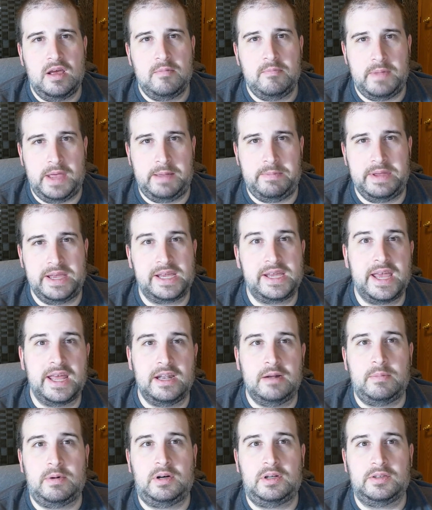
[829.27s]
may be
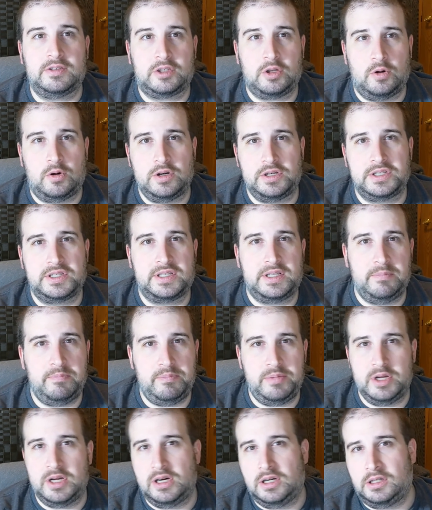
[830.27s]
gettable towards the
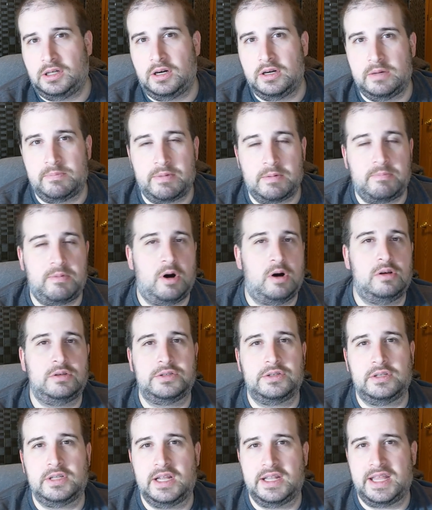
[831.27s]
bill or the
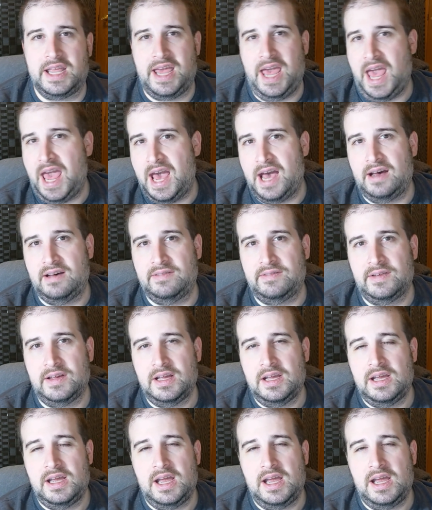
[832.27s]
proposal that they have.